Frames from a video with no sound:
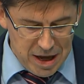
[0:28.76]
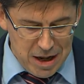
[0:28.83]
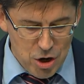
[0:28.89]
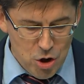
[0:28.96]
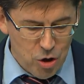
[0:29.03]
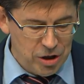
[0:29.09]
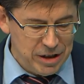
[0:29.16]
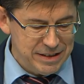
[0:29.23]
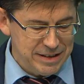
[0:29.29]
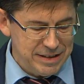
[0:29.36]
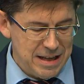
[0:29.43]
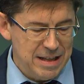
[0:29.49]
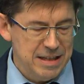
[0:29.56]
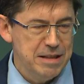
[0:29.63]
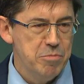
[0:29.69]
a
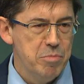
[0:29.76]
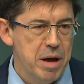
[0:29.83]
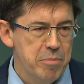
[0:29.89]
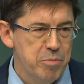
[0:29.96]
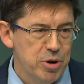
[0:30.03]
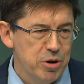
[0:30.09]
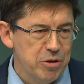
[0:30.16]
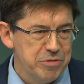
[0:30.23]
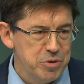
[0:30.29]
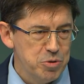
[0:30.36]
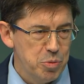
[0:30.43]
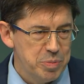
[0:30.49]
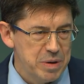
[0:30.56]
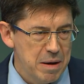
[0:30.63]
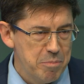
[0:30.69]
long-standing member of
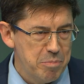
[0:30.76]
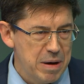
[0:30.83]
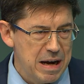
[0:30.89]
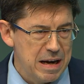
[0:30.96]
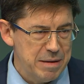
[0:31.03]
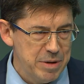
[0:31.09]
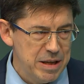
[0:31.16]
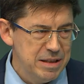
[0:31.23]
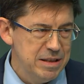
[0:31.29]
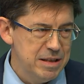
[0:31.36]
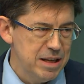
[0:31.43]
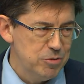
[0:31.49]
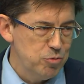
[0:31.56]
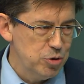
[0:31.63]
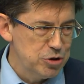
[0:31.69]
European Parliament
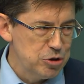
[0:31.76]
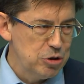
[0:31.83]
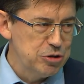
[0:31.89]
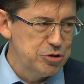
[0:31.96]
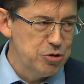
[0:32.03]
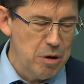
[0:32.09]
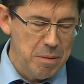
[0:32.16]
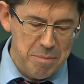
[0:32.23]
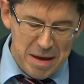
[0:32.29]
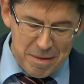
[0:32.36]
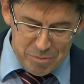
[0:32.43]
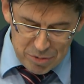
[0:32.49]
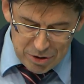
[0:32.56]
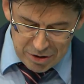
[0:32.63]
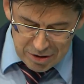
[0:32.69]
that was also a
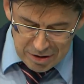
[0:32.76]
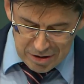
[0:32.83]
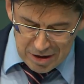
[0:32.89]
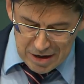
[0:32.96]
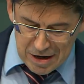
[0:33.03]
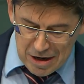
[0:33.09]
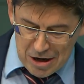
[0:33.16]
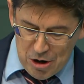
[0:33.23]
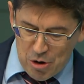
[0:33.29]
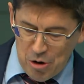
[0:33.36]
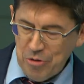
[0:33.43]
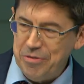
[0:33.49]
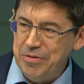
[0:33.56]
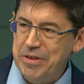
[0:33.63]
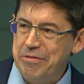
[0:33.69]
member
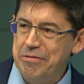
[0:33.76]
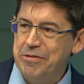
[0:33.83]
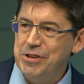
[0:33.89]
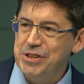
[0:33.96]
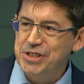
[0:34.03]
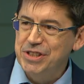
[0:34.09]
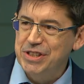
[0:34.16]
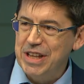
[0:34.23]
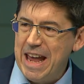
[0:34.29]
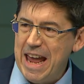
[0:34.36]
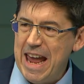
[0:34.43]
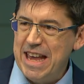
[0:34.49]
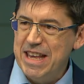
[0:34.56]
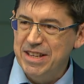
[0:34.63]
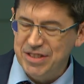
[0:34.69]
of the first
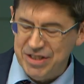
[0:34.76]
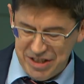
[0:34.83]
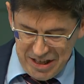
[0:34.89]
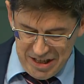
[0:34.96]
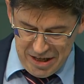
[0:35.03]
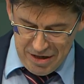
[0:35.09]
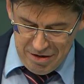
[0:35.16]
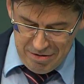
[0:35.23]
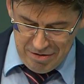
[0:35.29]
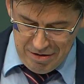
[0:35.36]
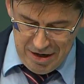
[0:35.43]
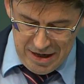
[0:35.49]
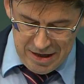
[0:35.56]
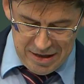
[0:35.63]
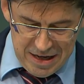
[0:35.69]
A S C
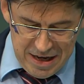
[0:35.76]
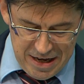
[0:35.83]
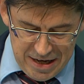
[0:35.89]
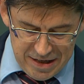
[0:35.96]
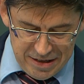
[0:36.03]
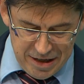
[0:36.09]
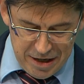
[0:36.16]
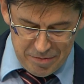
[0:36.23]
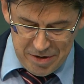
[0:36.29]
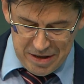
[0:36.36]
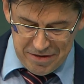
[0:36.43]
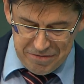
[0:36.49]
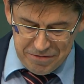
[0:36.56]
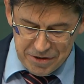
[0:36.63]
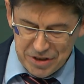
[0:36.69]
at the E S R B,
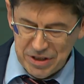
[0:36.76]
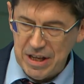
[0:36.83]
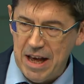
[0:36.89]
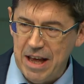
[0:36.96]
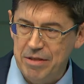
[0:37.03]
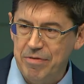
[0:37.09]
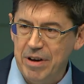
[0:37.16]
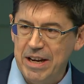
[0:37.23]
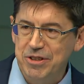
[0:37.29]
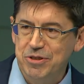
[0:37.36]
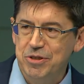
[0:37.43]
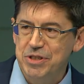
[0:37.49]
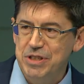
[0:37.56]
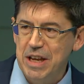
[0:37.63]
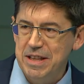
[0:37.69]
the first
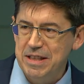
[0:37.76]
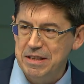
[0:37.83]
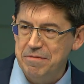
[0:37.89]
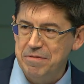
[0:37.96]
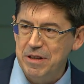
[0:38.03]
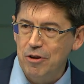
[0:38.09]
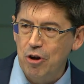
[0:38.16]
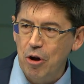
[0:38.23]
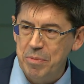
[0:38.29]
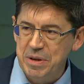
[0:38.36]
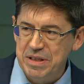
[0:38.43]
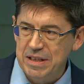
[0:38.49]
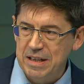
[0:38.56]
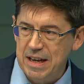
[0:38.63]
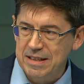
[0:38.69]
Advisory Scientific
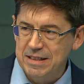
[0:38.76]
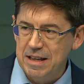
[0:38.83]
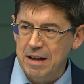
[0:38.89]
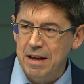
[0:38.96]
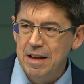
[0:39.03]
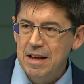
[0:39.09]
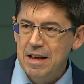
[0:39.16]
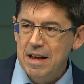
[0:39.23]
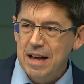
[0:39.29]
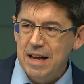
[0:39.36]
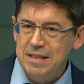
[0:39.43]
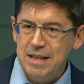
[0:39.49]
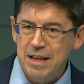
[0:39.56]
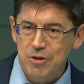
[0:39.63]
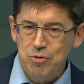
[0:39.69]
Committee. As a,
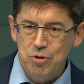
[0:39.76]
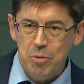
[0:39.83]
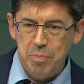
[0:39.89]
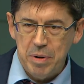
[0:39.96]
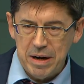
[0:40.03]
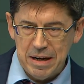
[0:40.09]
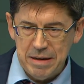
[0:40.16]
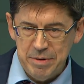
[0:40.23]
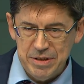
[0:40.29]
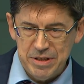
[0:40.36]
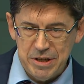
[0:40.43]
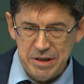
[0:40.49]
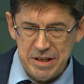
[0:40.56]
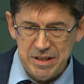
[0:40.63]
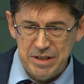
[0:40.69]
as a
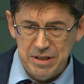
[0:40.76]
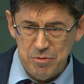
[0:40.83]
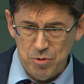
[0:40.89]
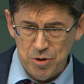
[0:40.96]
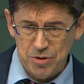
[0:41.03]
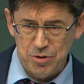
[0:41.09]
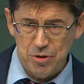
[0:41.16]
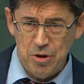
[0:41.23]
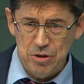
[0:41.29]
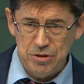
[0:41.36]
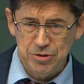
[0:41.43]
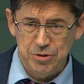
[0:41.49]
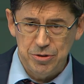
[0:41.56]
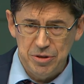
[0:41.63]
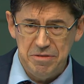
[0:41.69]
Europarliamentary, she was
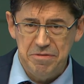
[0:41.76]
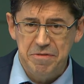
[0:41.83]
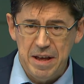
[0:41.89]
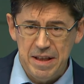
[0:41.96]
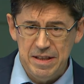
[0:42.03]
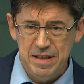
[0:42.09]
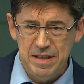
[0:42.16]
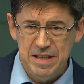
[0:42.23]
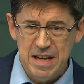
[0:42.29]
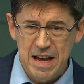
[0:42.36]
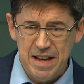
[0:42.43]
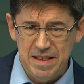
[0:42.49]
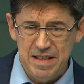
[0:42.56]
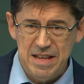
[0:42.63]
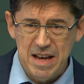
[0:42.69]
also defending the
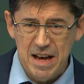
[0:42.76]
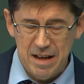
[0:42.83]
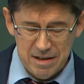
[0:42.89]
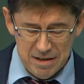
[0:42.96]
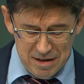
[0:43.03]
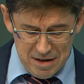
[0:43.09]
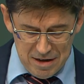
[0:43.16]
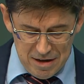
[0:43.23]
idea